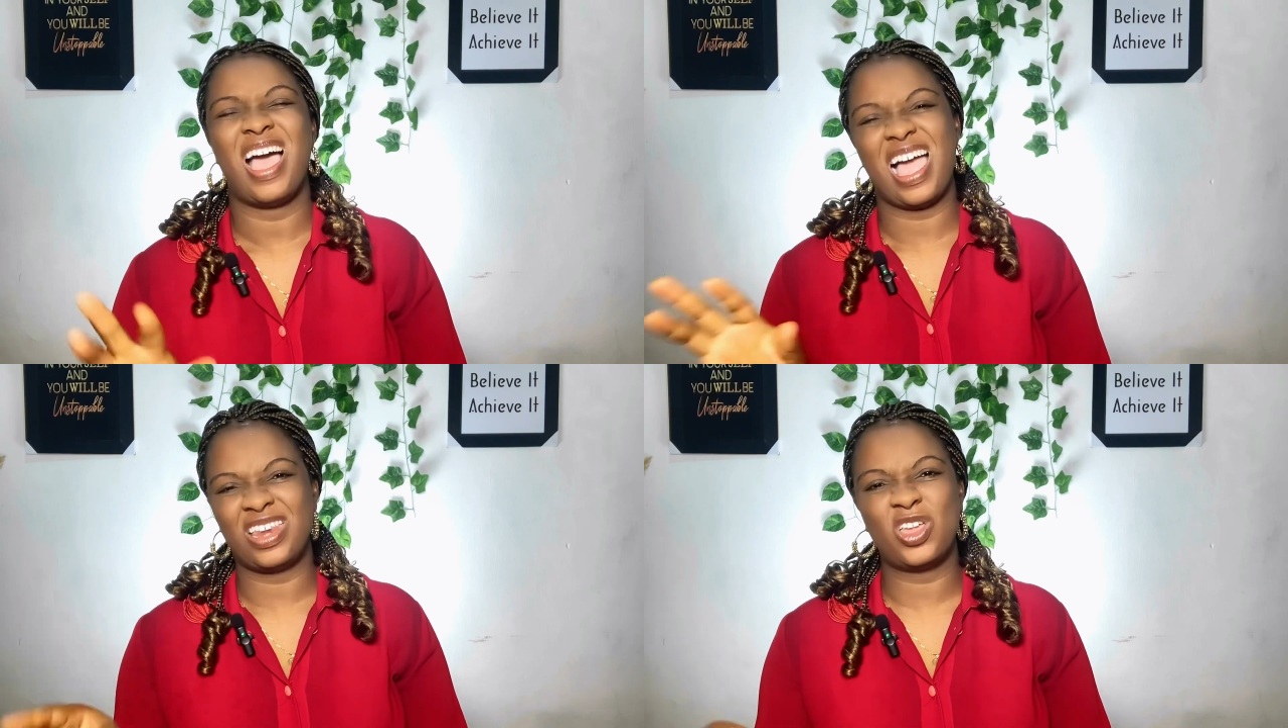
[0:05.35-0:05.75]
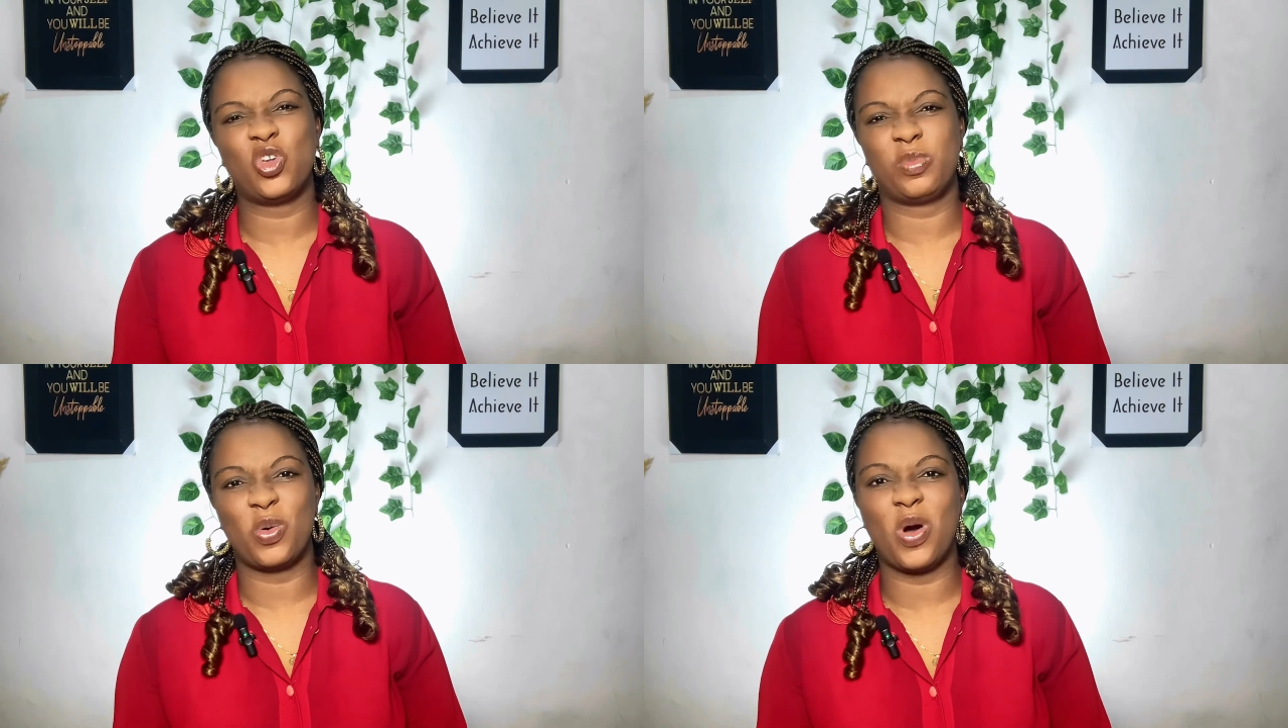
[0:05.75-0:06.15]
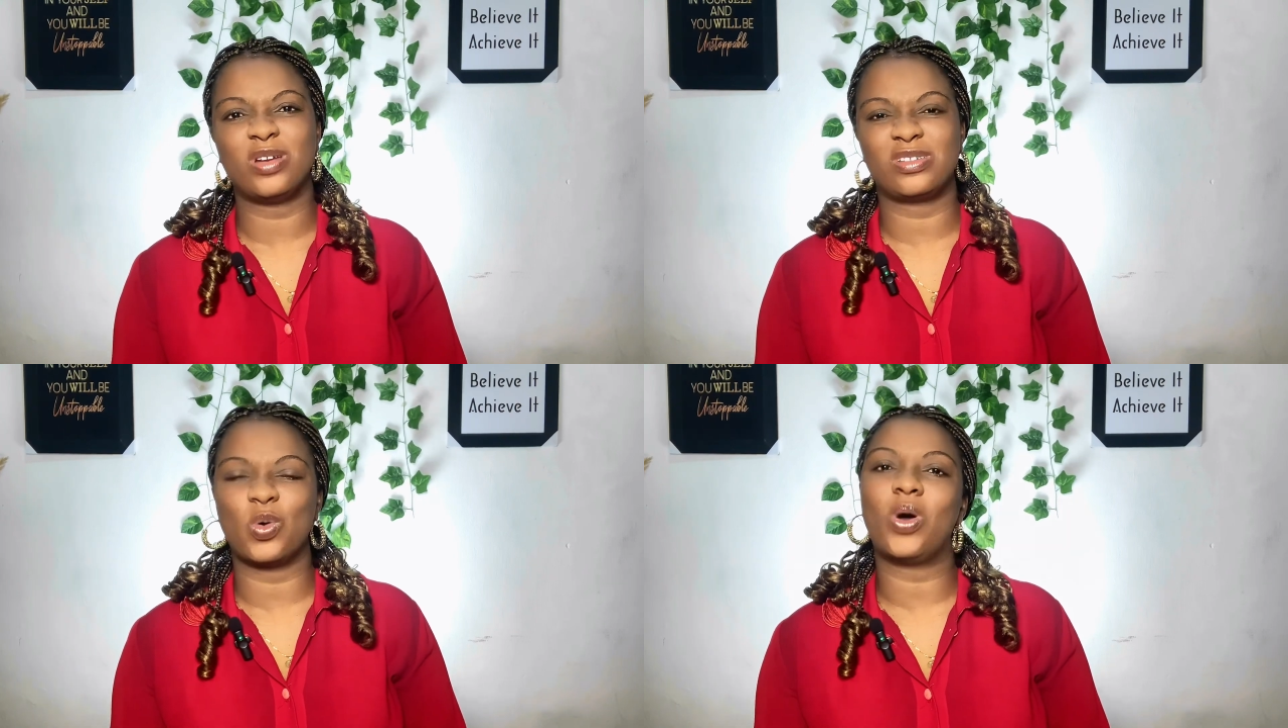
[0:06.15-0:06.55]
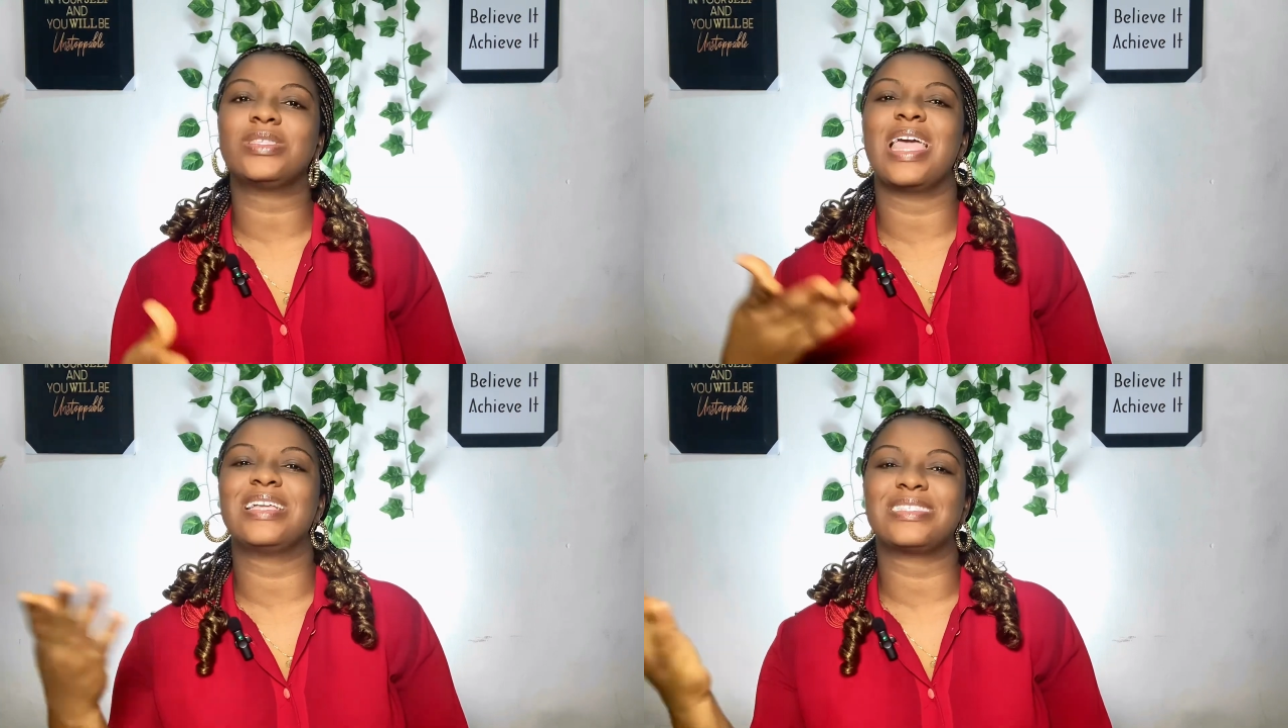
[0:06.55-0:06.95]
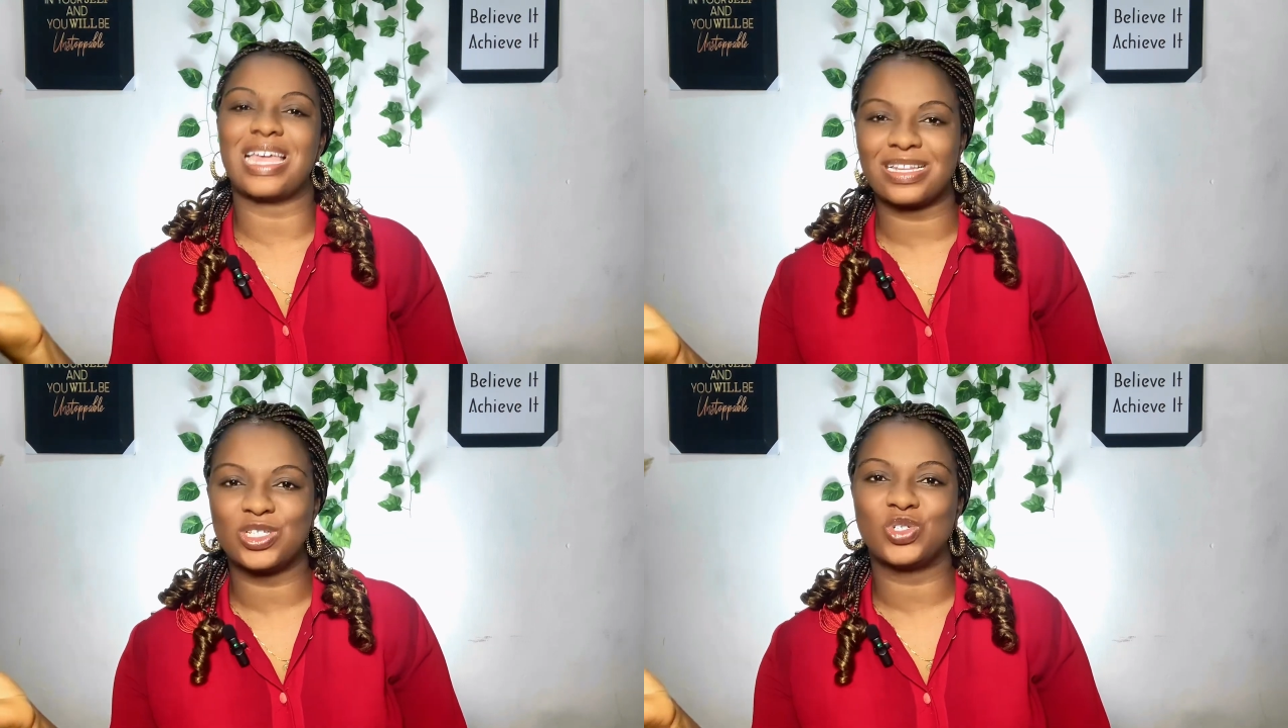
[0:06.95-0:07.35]
I know you'll be wondering, what
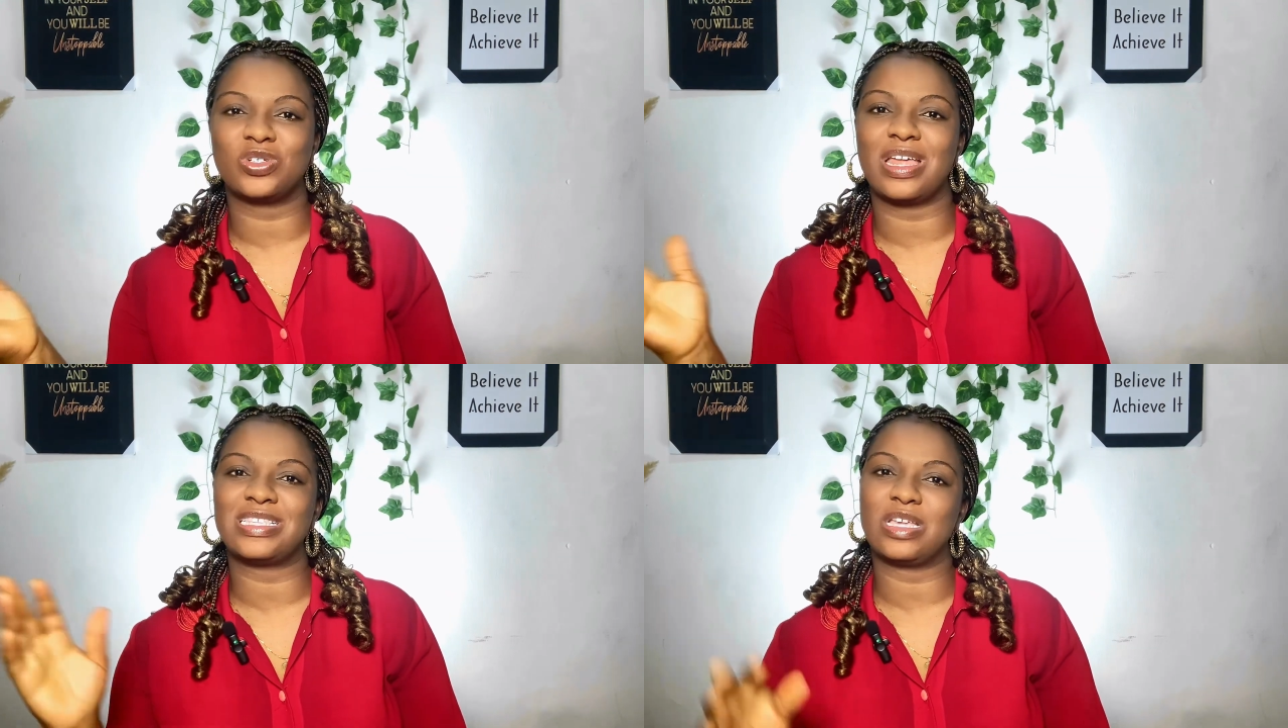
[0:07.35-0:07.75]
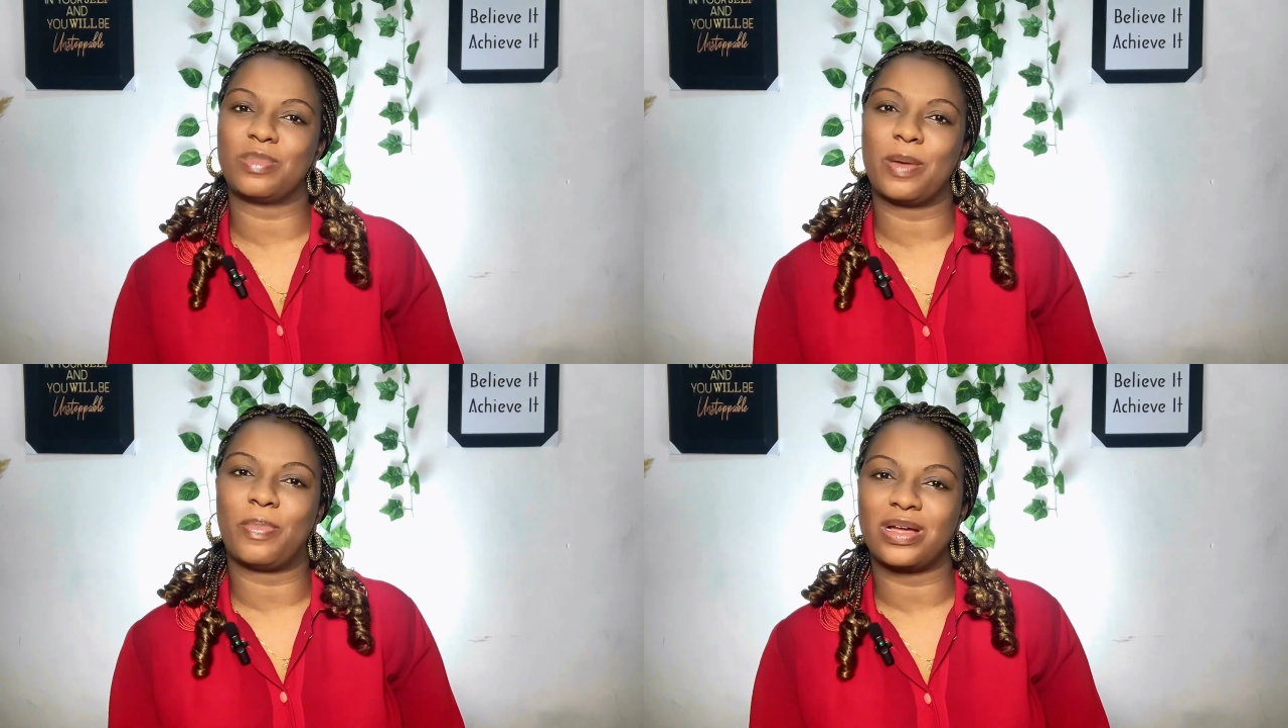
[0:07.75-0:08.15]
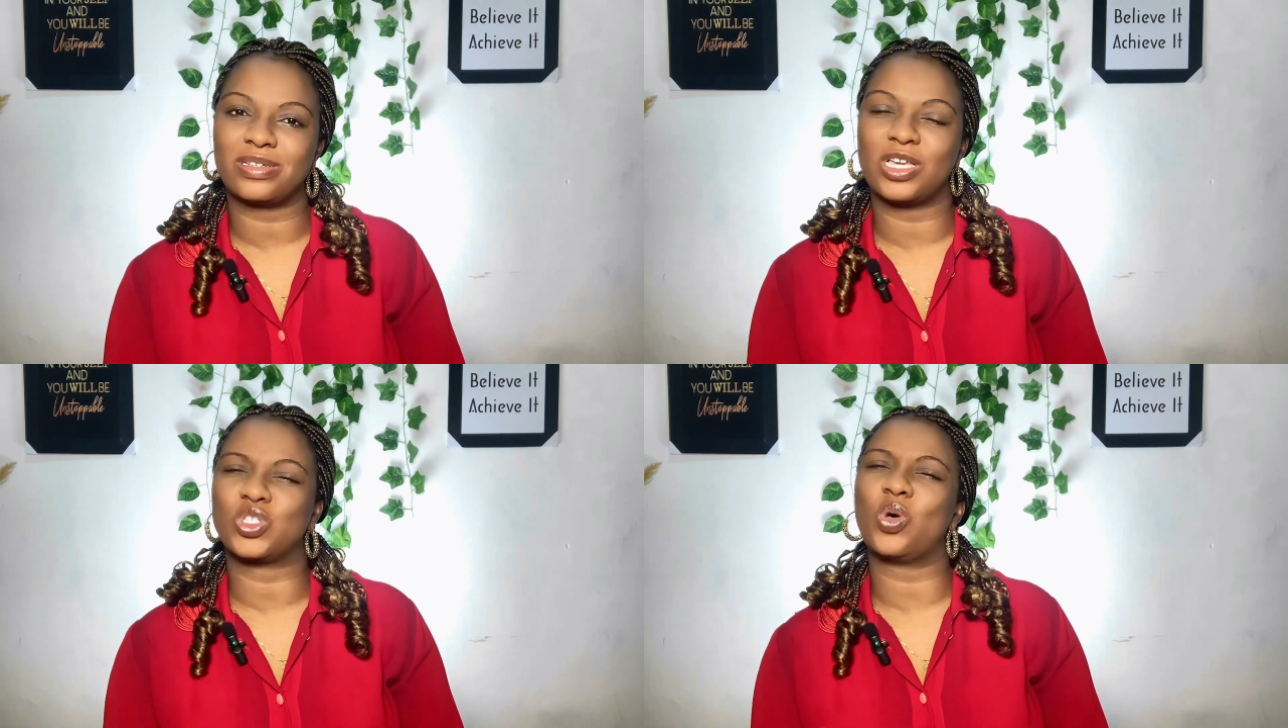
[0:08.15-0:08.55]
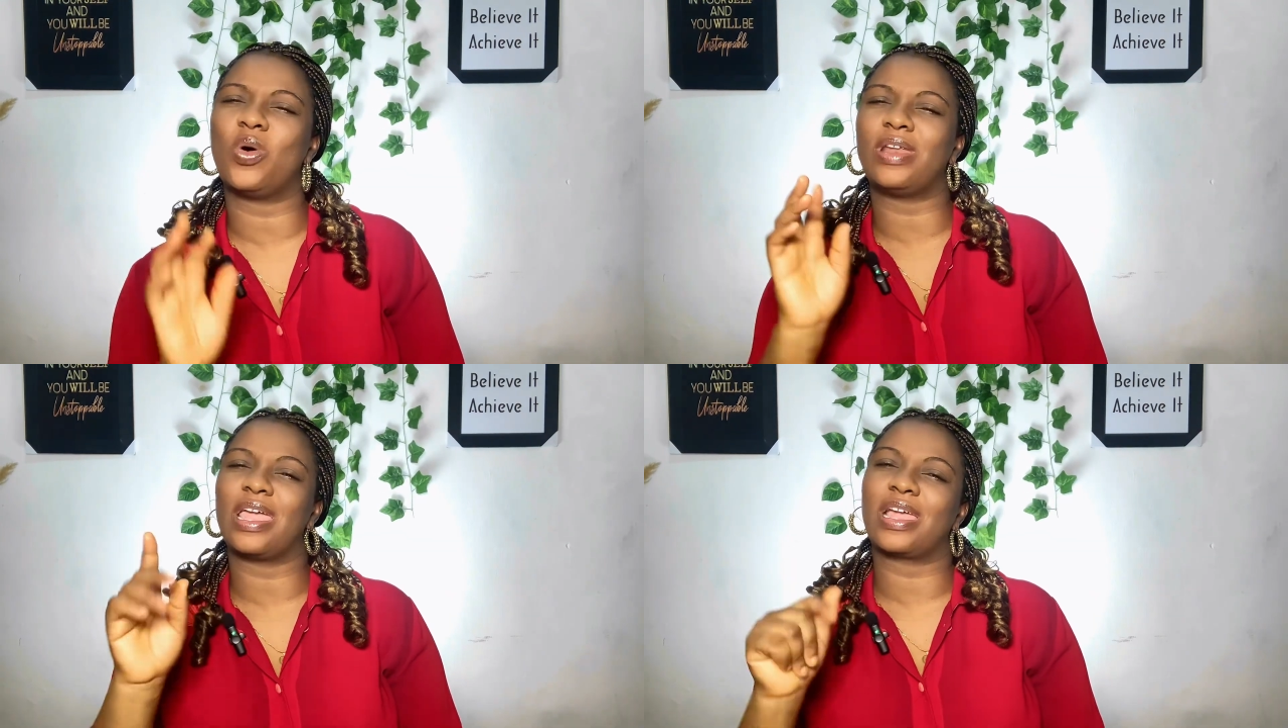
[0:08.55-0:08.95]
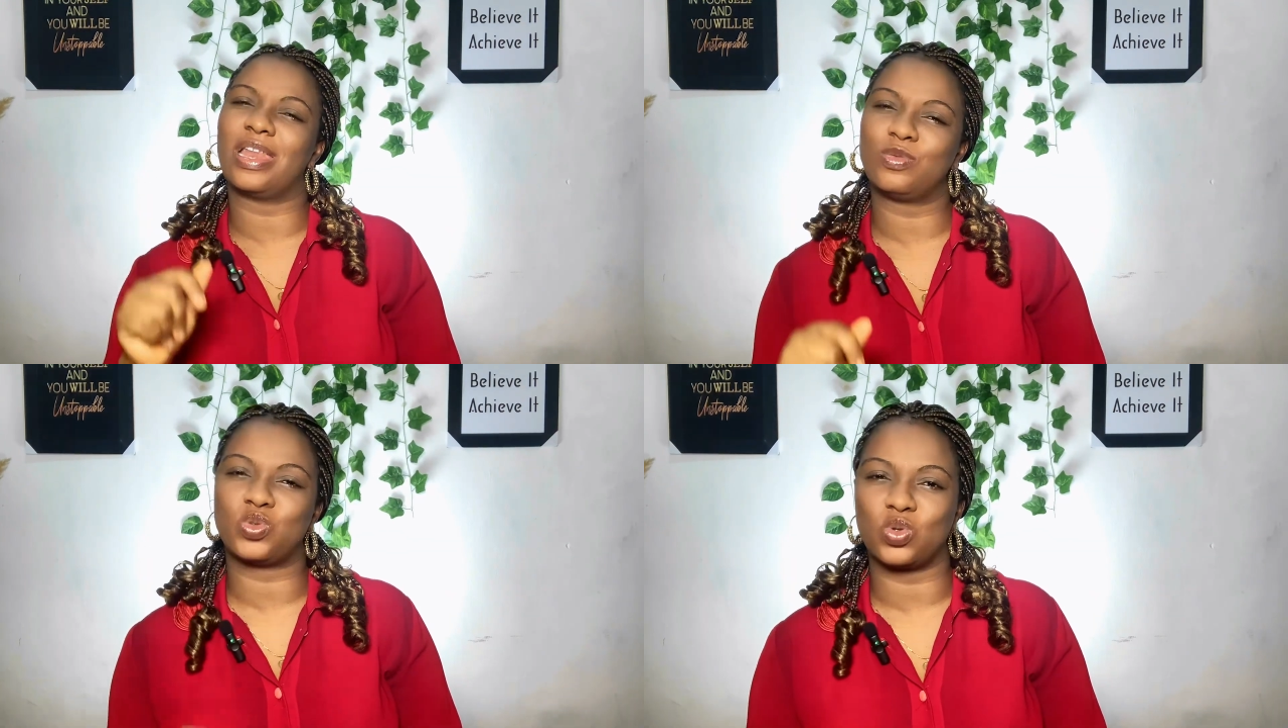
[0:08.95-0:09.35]
exactly shouldn't I tell my partner, someone I
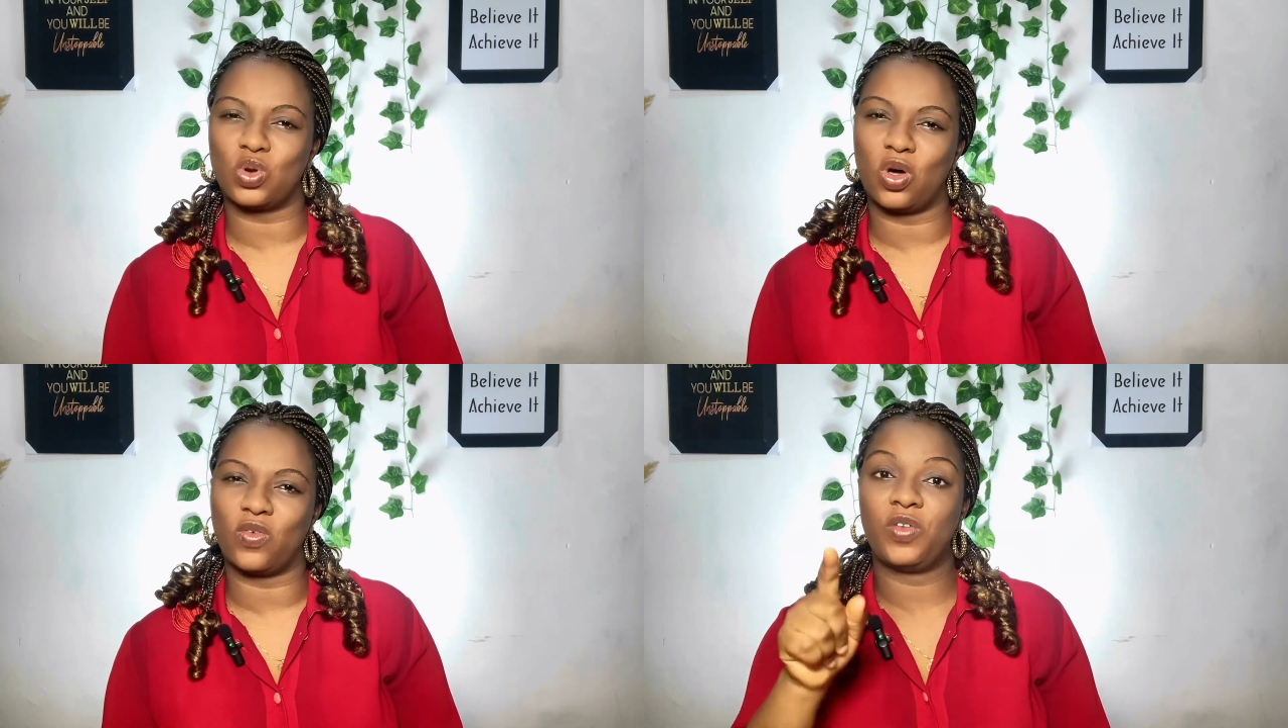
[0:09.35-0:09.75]
claim to love?